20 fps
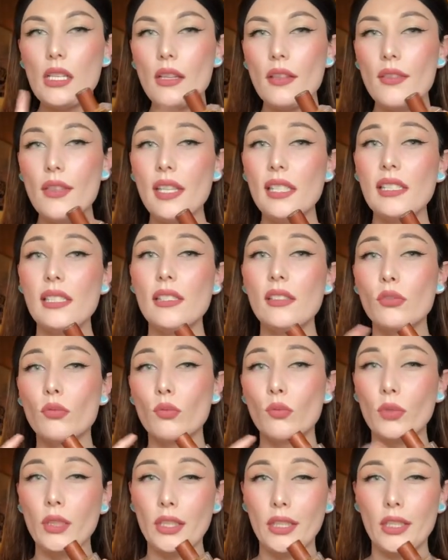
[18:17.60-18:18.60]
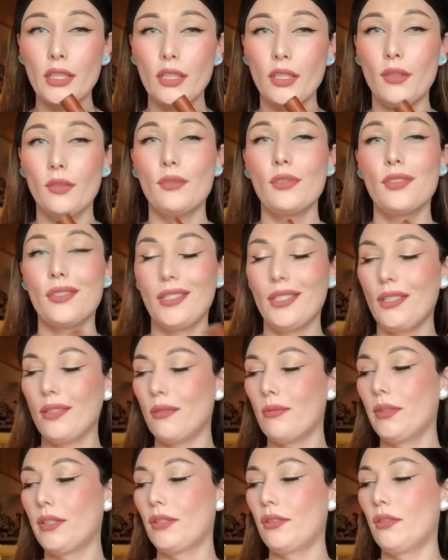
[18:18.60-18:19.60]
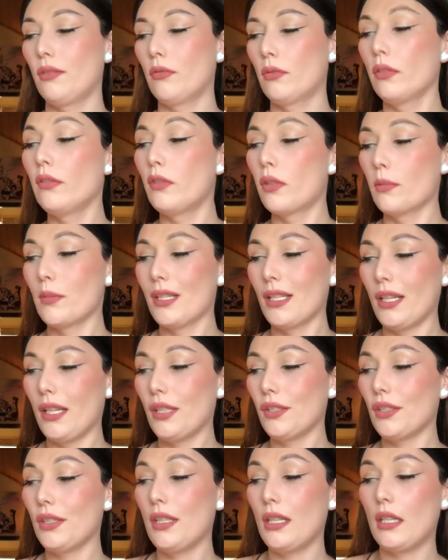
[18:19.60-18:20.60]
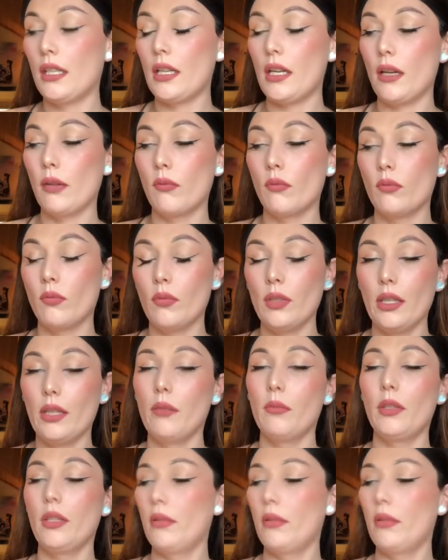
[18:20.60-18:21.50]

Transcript: This is really close to the original reformulation, and I really